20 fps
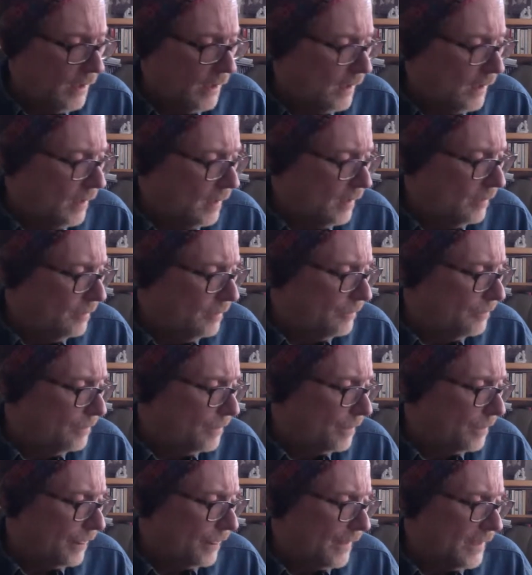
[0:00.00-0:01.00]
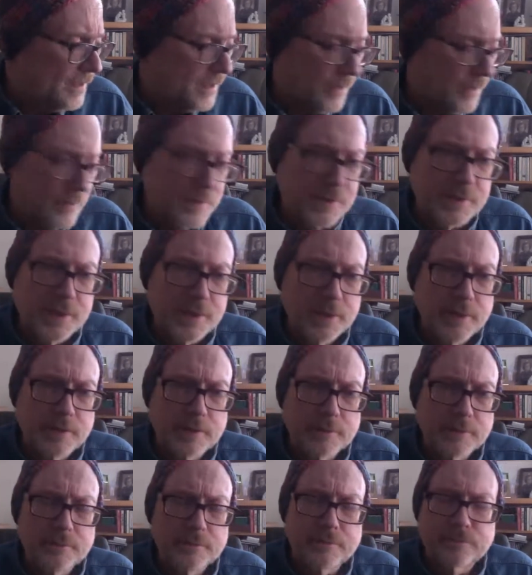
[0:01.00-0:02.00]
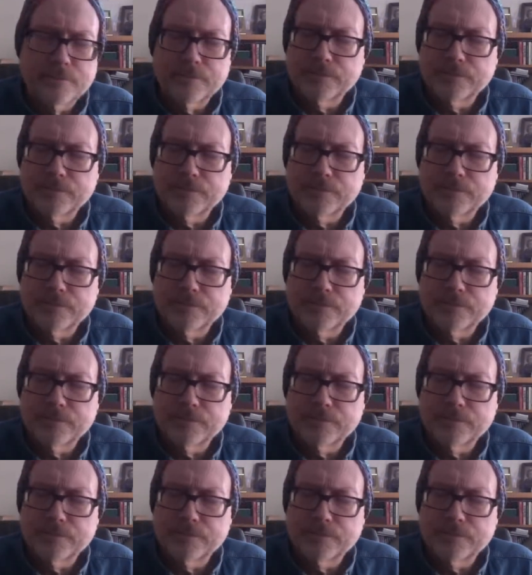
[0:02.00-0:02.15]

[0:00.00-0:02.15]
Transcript: As I was saying